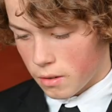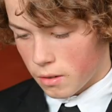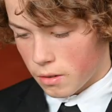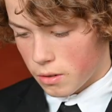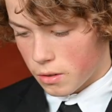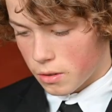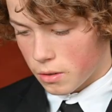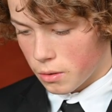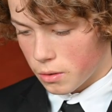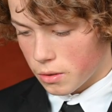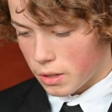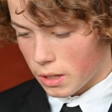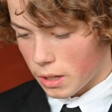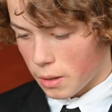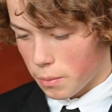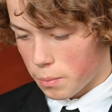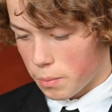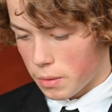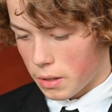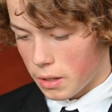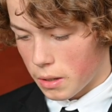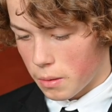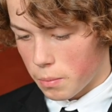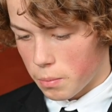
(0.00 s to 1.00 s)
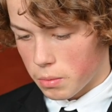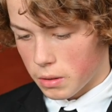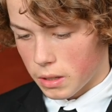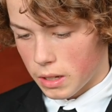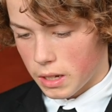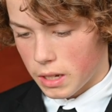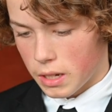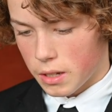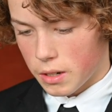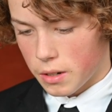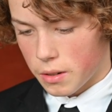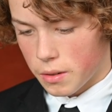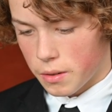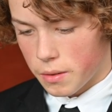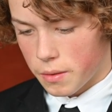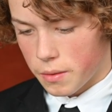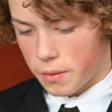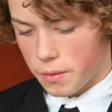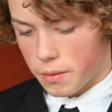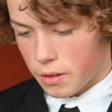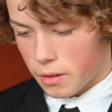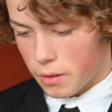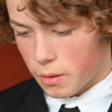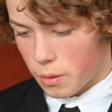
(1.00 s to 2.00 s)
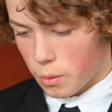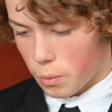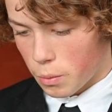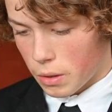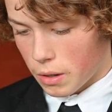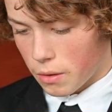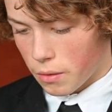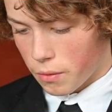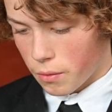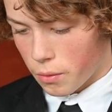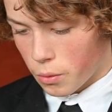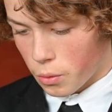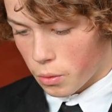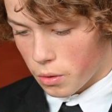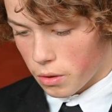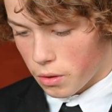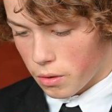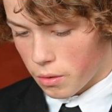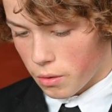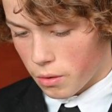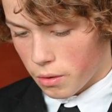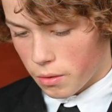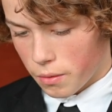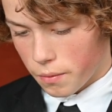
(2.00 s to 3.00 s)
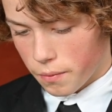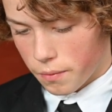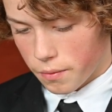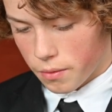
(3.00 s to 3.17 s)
Just looks like a big plan and well thought through.